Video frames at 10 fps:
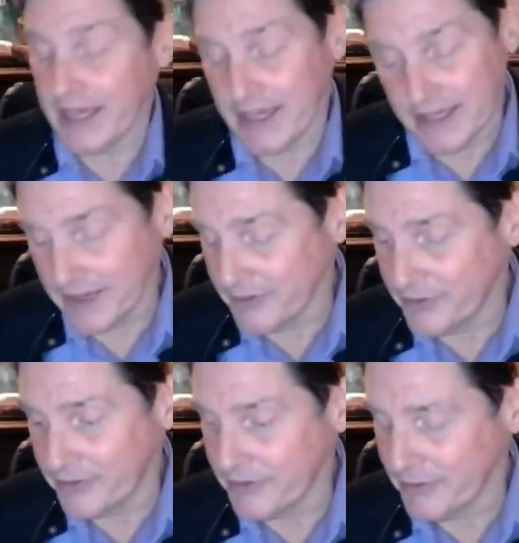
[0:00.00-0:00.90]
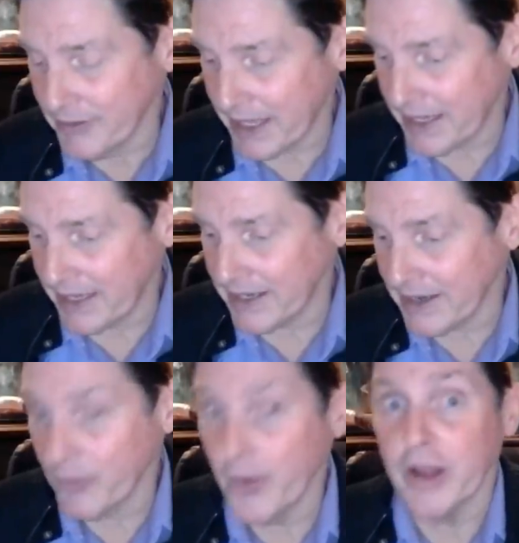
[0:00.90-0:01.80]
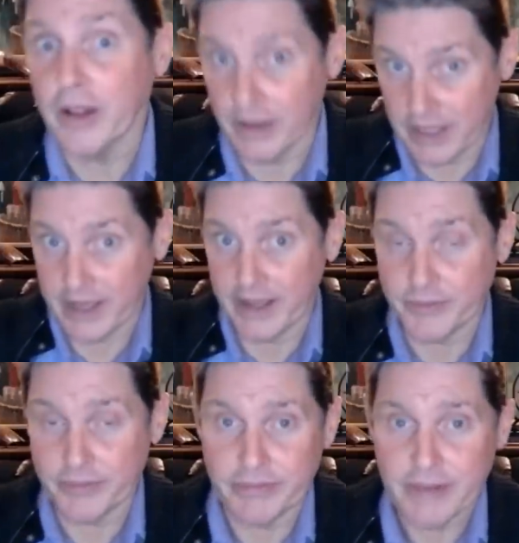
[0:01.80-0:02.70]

many have, Wayne. Will I